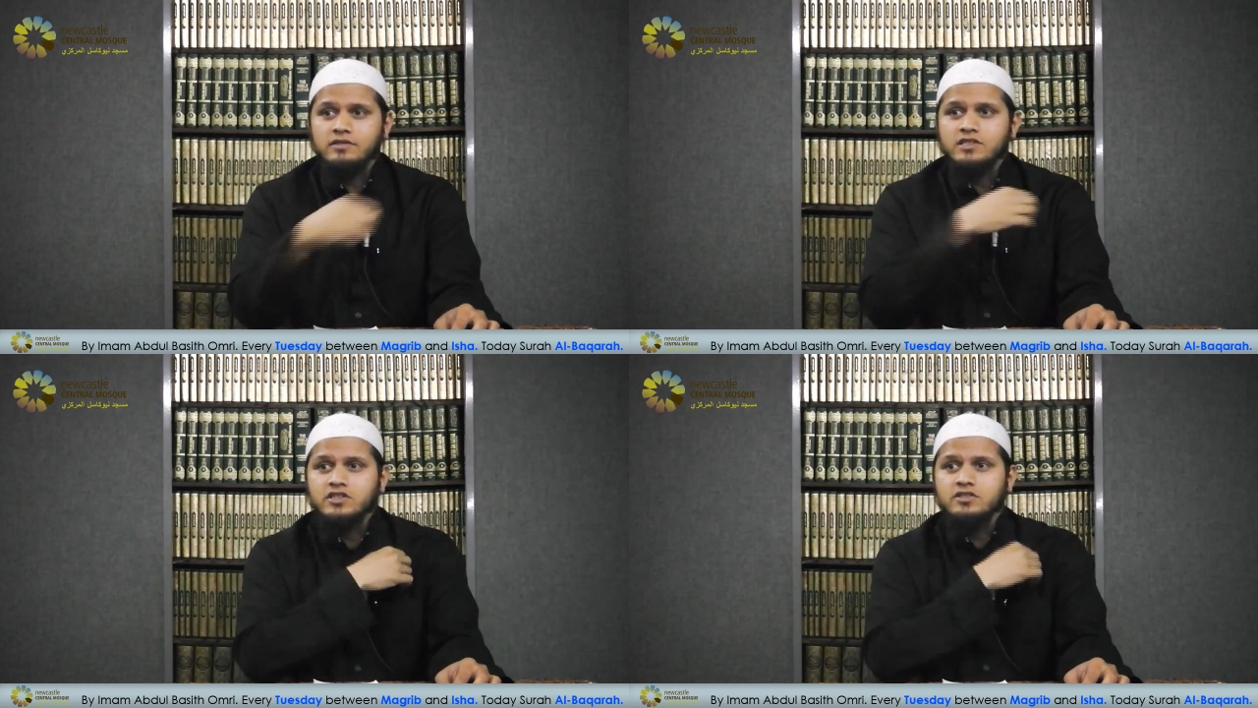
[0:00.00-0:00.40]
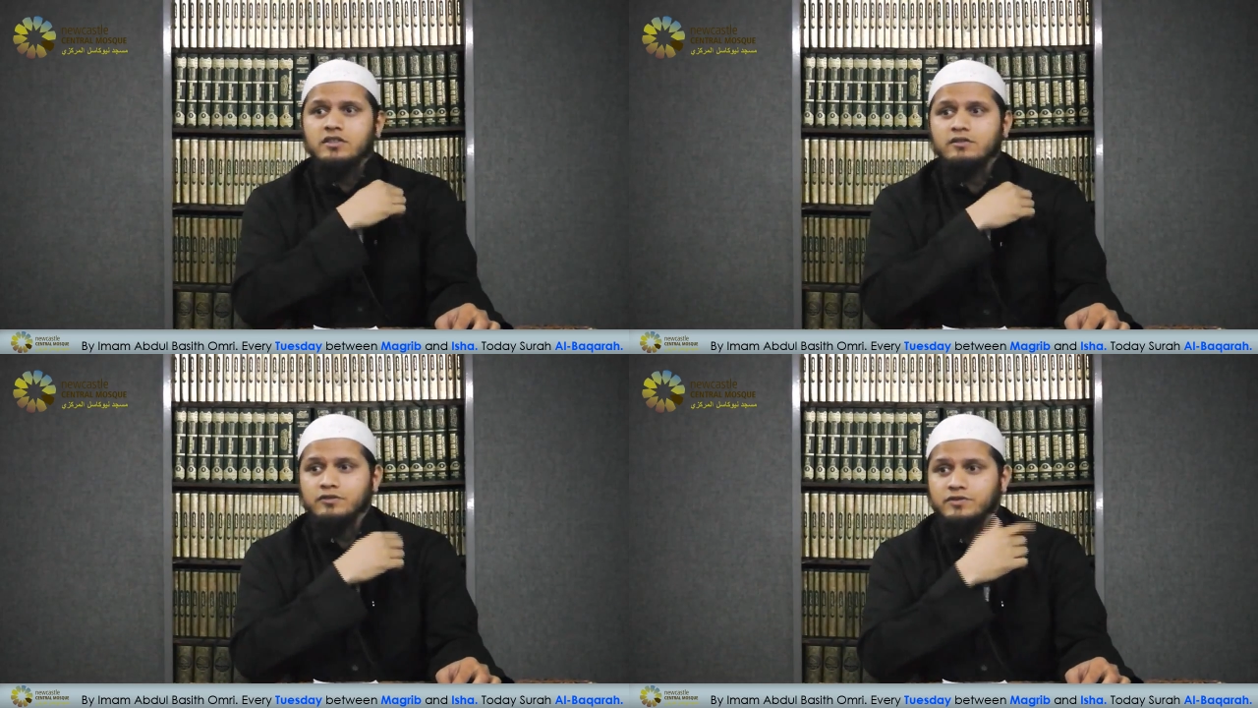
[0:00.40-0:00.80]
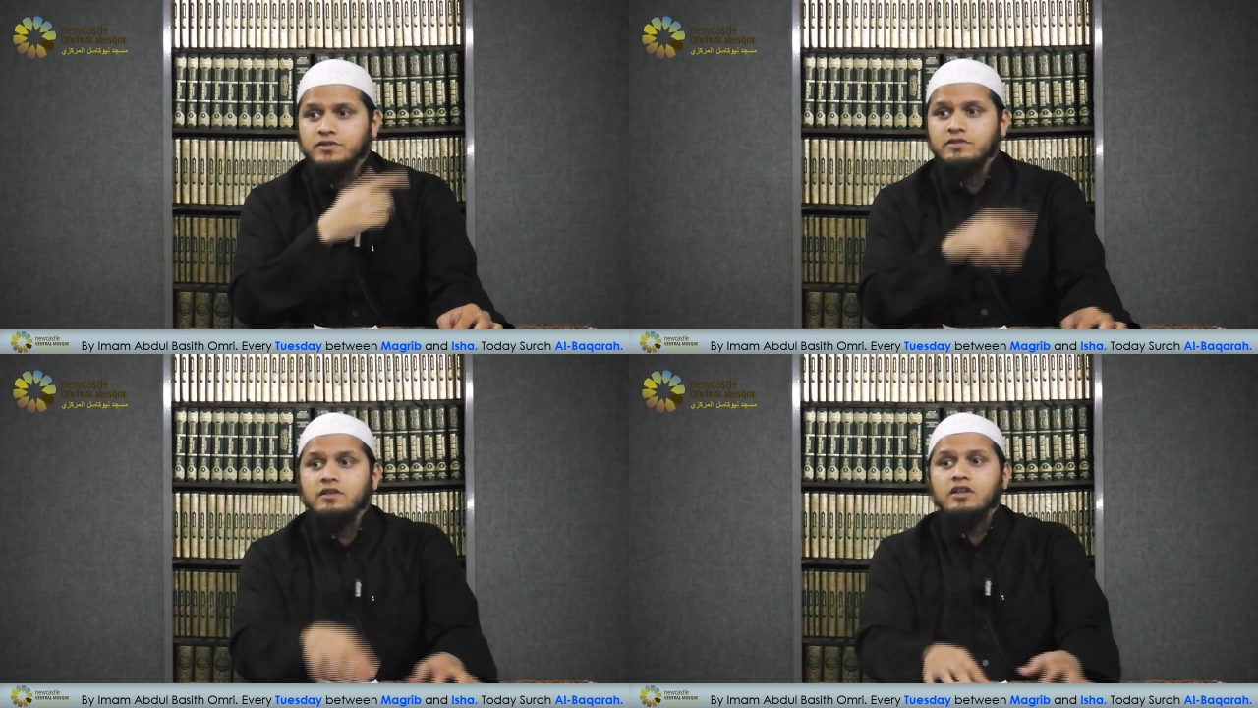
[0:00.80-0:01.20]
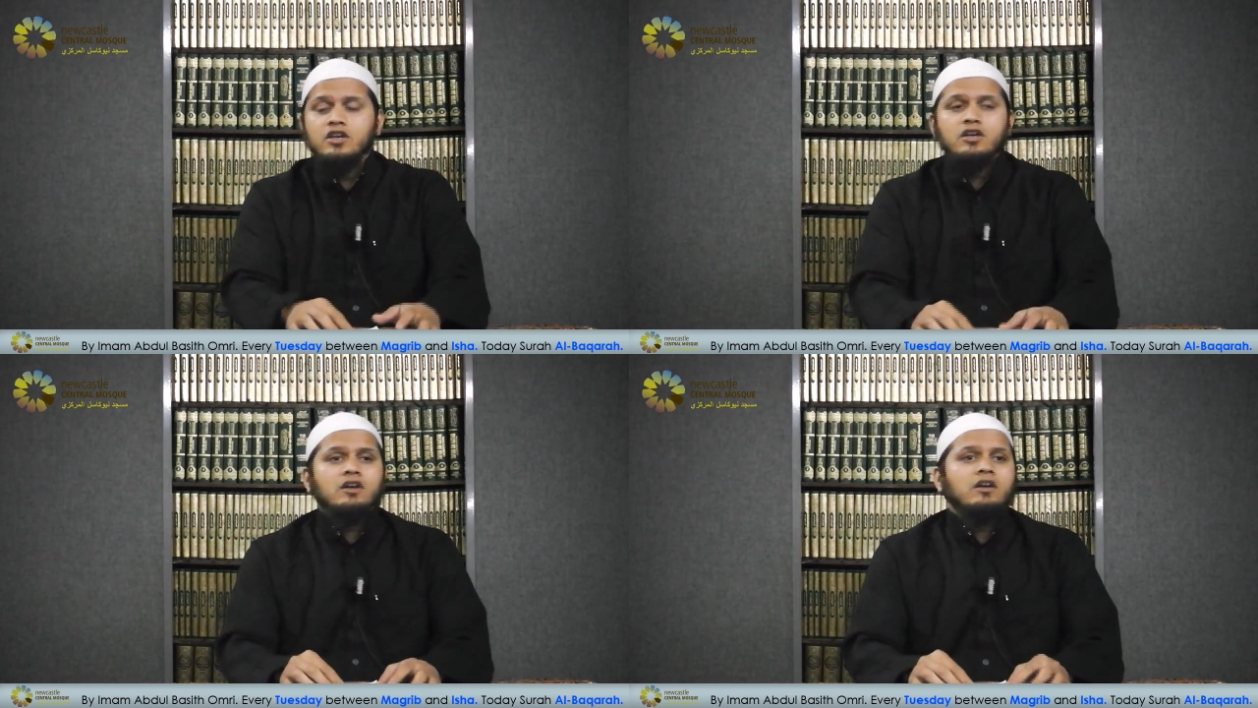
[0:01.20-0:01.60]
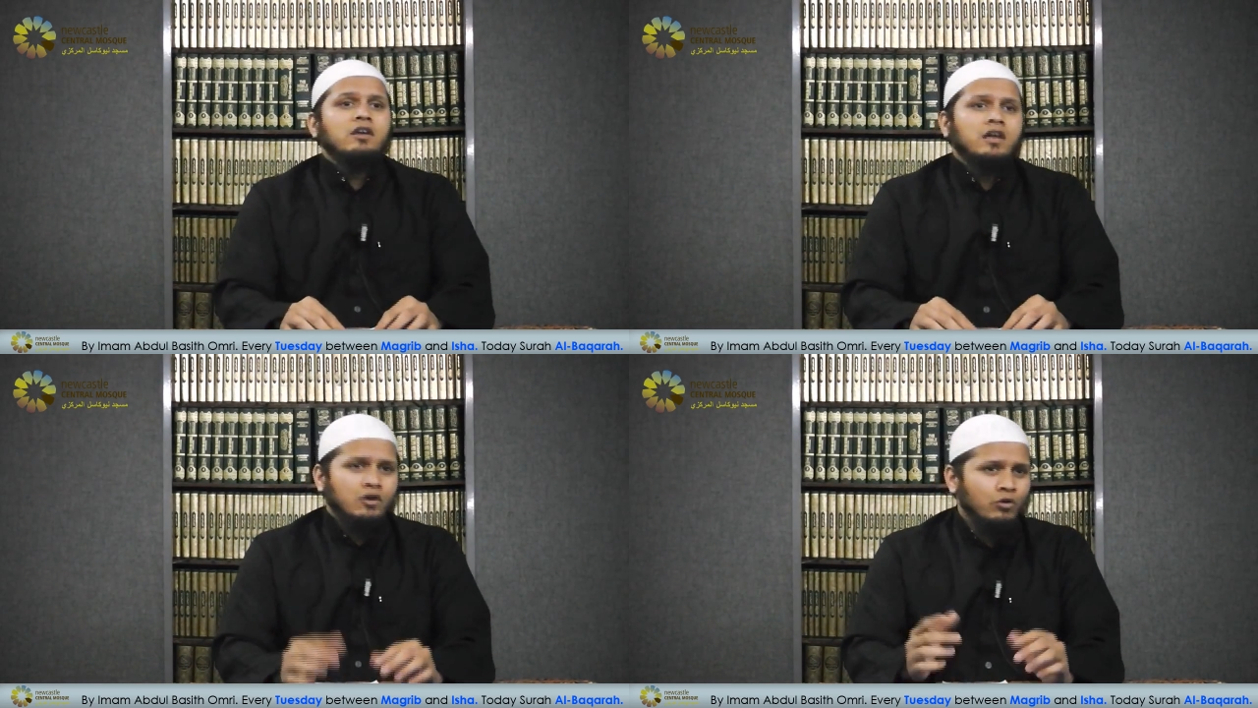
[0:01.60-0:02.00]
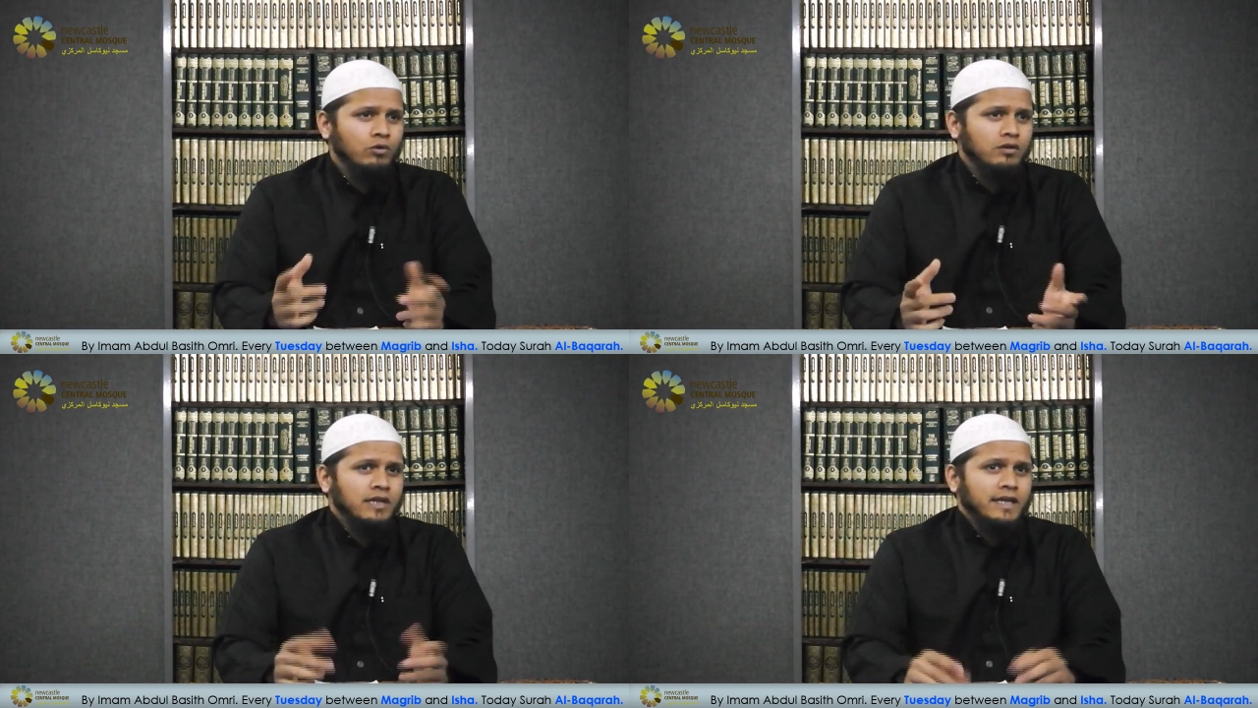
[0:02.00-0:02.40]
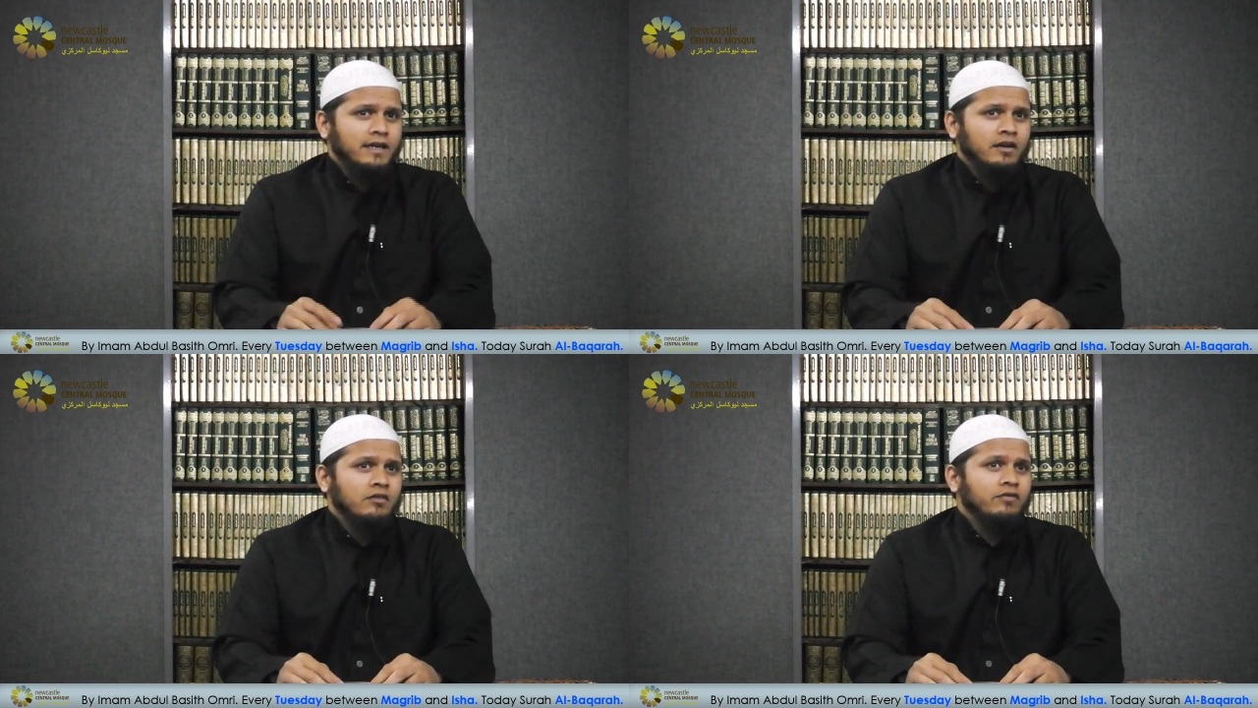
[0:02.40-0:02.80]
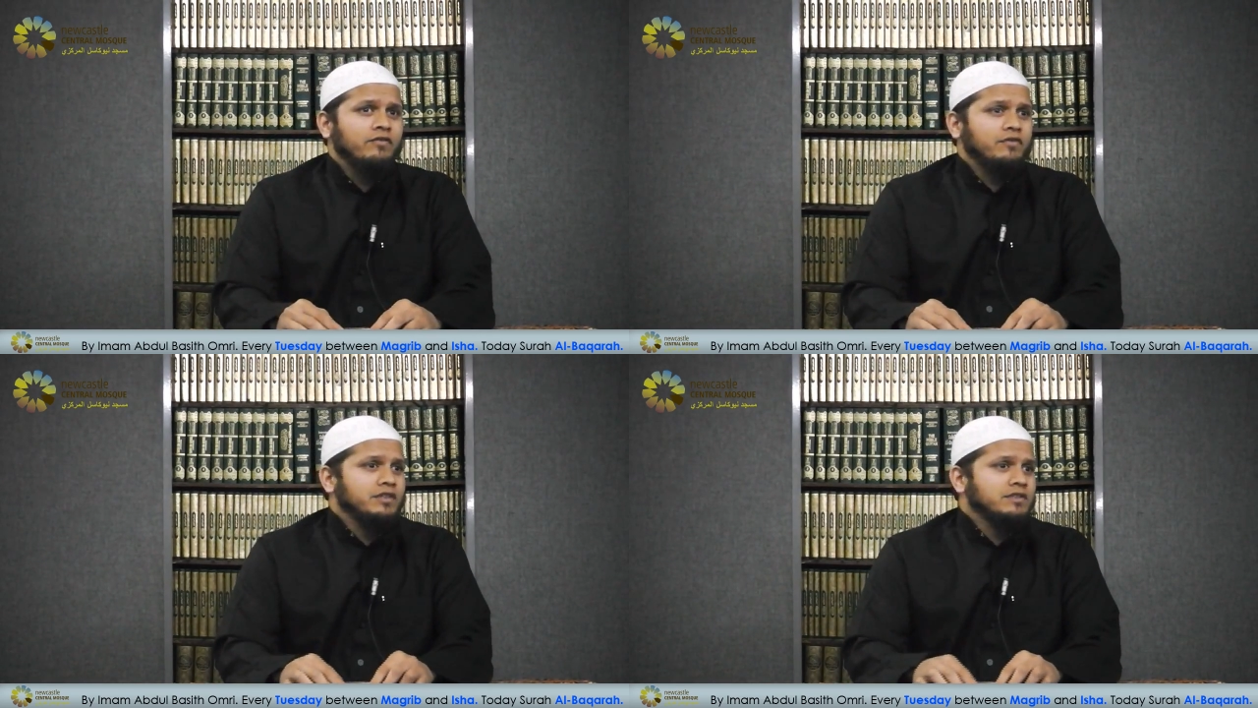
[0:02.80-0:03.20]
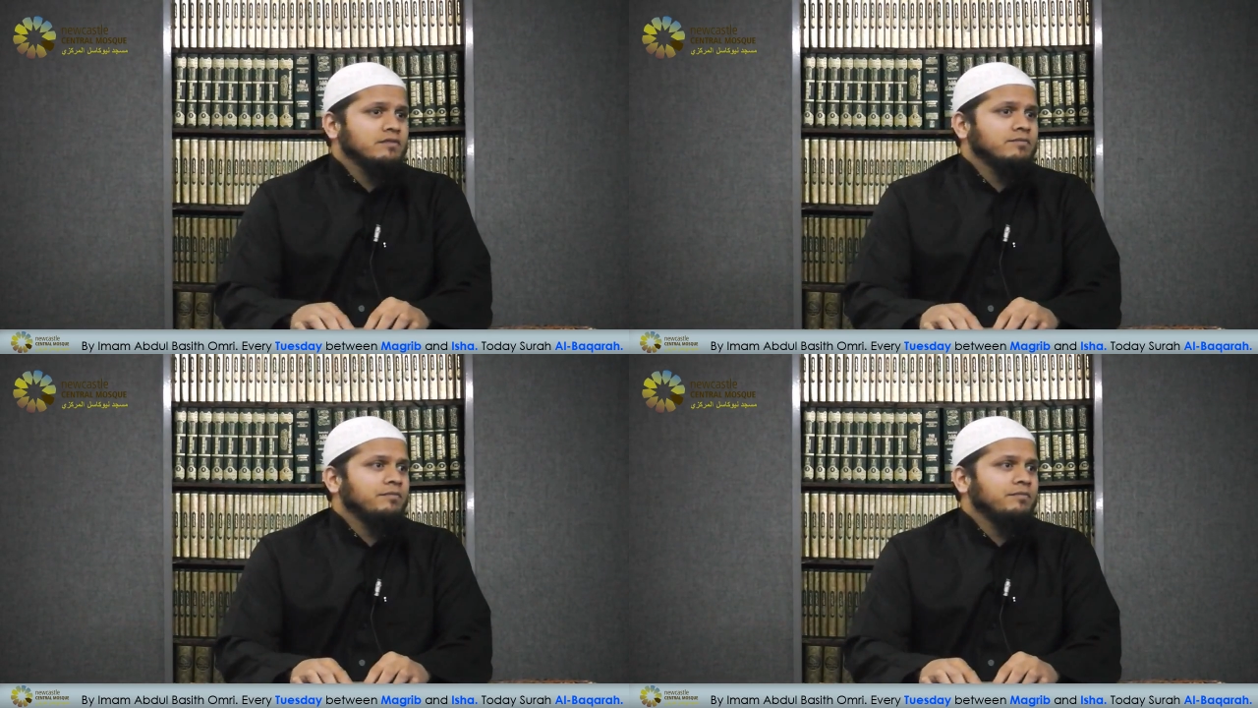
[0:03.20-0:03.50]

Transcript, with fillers: stitch the clothes, old like around 50s.